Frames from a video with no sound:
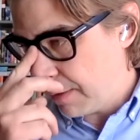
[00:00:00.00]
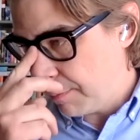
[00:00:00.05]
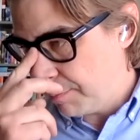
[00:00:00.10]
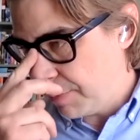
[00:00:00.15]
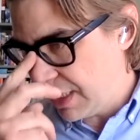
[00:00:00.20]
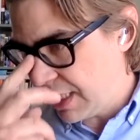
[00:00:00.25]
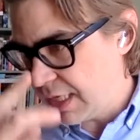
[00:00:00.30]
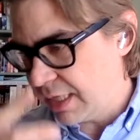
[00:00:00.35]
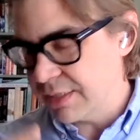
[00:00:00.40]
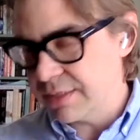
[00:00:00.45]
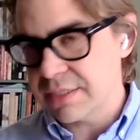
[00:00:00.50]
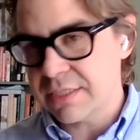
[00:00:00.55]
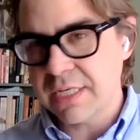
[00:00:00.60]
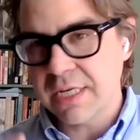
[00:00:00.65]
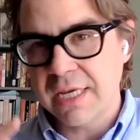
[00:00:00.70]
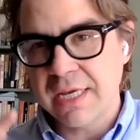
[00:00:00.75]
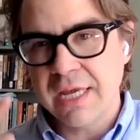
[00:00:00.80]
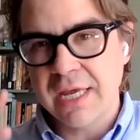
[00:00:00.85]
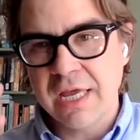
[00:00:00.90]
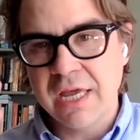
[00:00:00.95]
Because
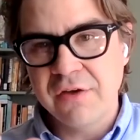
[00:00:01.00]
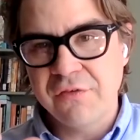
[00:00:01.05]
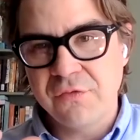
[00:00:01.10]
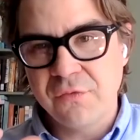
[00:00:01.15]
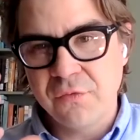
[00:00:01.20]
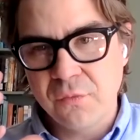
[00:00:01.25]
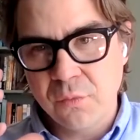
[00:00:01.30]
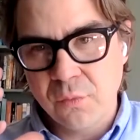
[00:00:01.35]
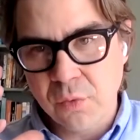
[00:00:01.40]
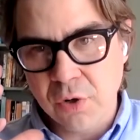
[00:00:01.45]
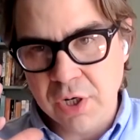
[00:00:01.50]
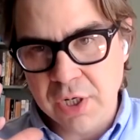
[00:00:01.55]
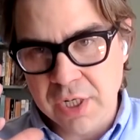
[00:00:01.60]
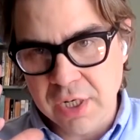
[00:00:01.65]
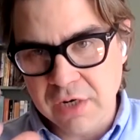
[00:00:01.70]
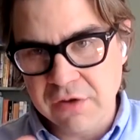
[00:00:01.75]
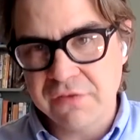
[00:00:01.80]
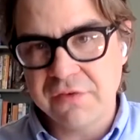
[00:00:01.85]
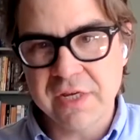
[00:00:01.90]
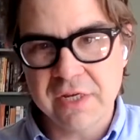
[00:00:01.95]
if we're
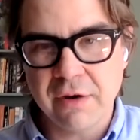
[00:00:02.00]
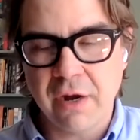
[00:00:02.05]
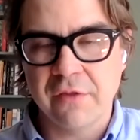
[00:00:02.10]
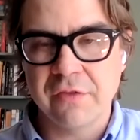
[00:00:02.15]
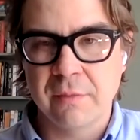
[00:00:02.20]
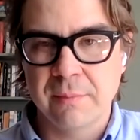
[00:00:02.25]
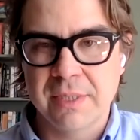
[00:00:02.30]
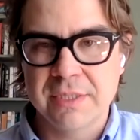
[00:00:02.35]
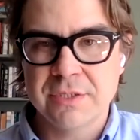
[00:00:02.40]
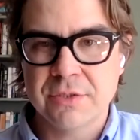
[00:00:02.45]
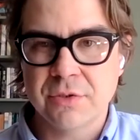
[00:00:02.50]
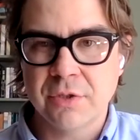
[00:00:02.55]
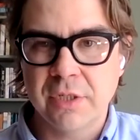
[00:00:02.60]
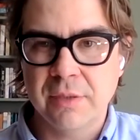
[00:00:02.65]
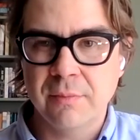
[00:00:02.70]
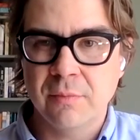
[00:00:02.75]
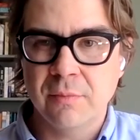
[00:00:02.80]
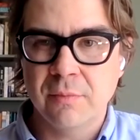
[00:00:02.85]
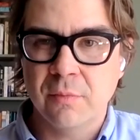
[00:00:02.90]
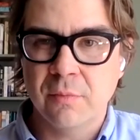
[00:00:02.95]
going to figure out the
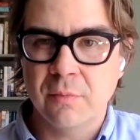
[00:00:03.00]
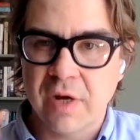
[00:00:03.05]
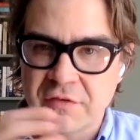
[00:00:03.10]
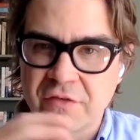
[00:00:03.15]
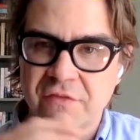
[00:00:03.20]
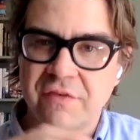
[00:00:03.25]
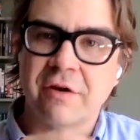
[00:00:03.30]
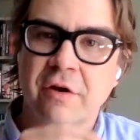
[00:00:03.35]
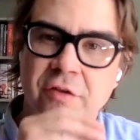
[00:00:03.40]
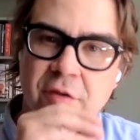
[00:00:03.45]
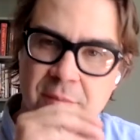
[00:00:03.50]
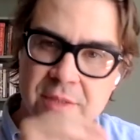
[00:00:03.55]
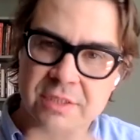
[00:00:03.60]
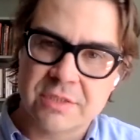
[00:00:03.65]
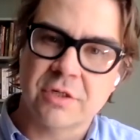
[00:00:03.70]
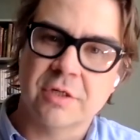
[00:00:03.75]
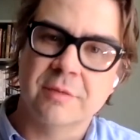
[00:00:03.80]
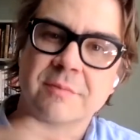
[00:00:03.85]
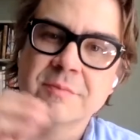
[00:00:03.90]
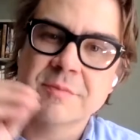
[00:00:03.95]
midstream, we have to figure out the
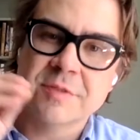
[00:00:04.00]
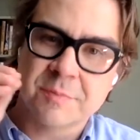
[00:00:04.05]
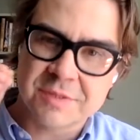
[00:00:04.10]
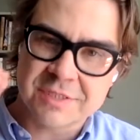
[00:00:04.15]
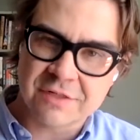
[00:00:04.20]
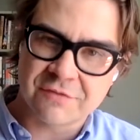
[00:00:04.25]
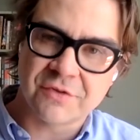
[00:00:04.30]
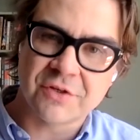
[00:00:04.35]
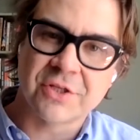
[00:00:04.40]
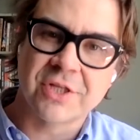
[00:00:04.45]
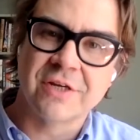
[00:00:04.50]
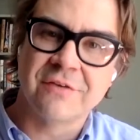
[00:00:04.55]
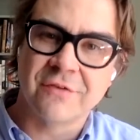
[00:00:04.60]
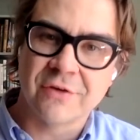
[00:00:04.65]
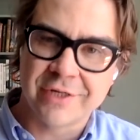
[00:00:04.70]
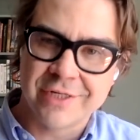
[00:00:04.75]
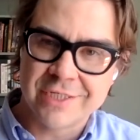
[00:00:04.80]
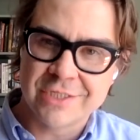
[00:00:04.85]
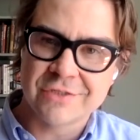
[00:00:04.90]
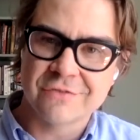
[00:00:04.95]
midstream specifically for
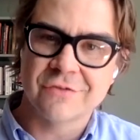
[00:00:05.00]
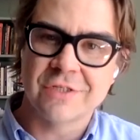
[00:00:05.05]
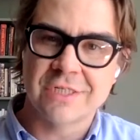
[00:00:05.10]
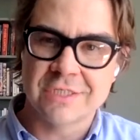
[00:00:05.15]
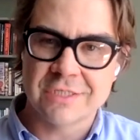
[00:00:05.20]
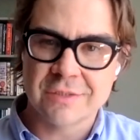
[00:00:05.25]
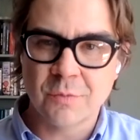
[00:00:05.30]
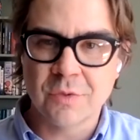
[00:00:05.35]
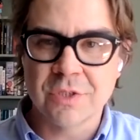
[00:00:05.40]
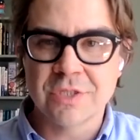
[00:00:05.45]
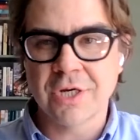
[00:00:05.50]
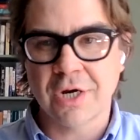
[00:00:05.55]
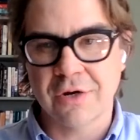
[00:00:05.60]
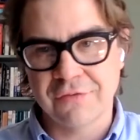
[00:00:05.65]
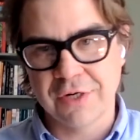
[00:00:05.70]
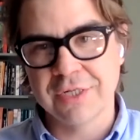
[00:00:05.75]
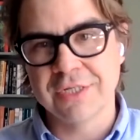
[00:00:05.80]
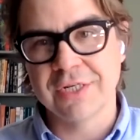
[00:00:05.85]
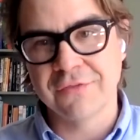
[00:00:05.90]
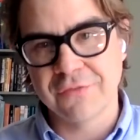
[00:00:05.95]
each of these, which are
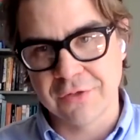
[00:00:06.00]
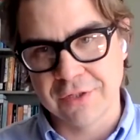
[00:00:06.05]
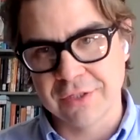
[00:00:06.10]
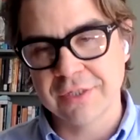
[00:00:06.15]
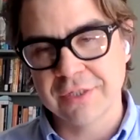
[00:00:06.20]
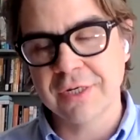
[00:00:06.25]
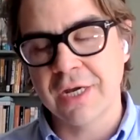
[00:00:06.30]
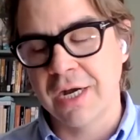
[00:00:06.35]
very different.